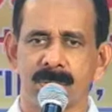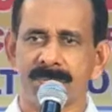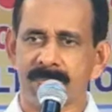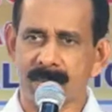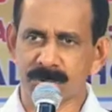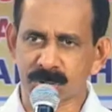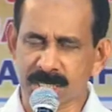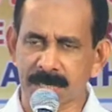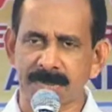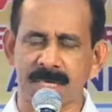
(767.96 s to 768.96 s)
We have to
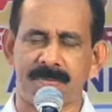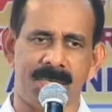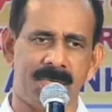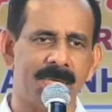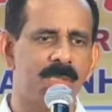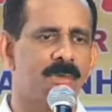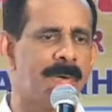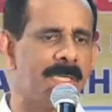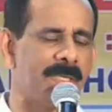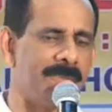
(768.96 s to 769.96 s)
keep the word, we have to
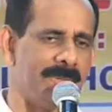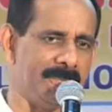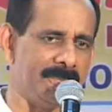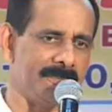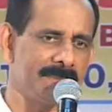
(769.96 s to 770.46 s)
obey the word.